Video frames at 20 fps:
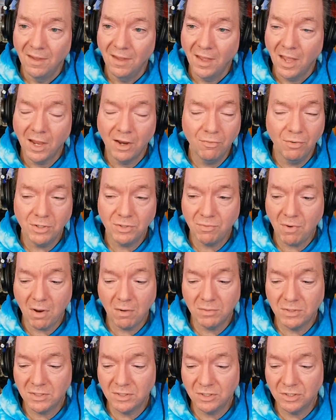And Chris Rock
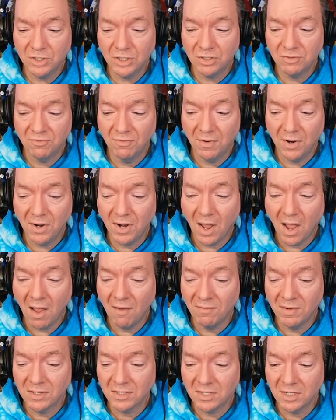was just very
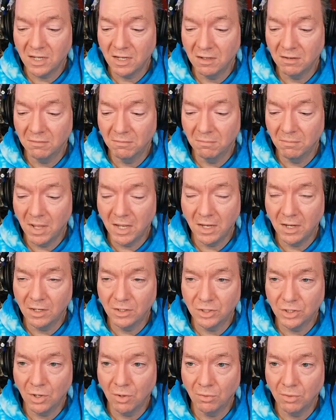obviously making a
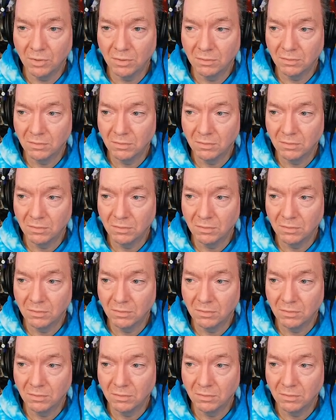joke.